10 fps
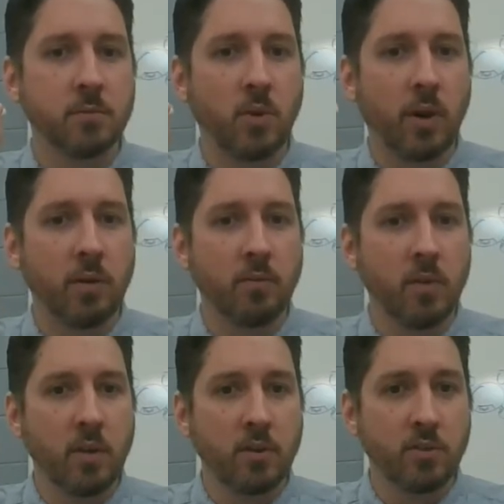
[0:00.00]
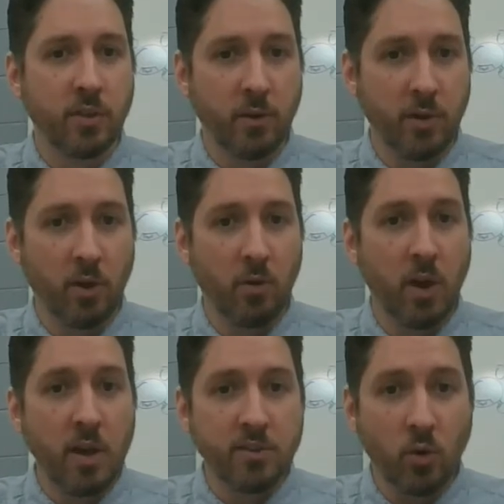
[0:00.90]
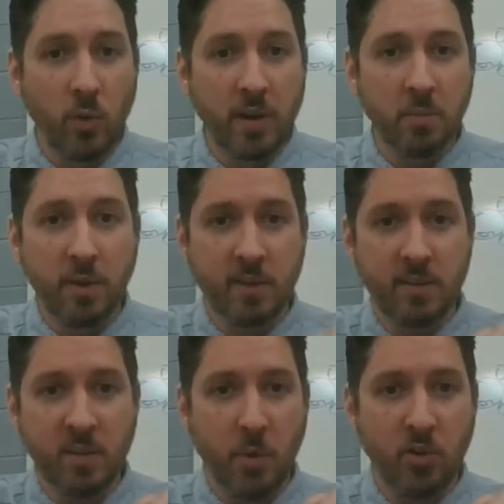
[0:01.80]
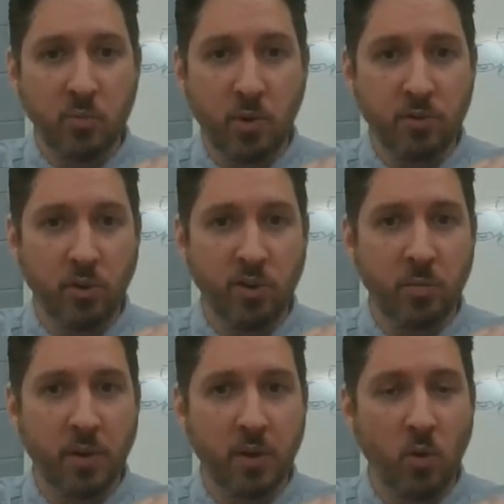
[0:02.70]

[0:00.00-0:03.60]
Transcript: All right, so there we go. So we can, because it's a modus ponens argument,